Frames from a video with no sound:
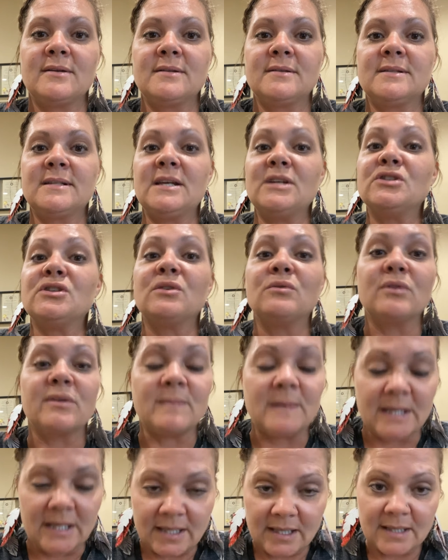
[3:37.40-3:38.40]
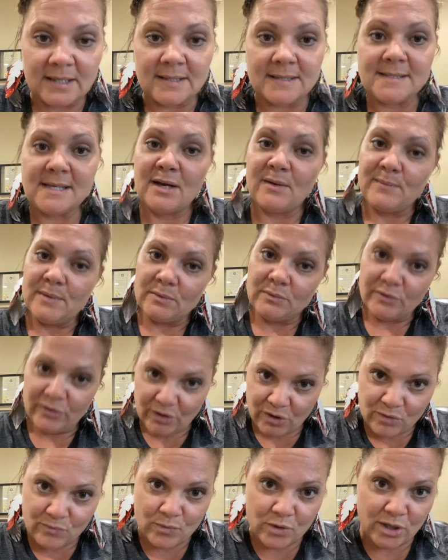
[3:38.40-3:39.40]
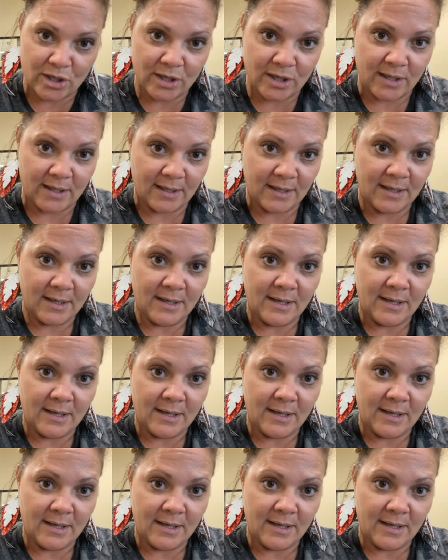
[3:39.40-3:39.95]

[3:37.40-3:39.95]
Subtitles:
teaching with my kids, helping with homework,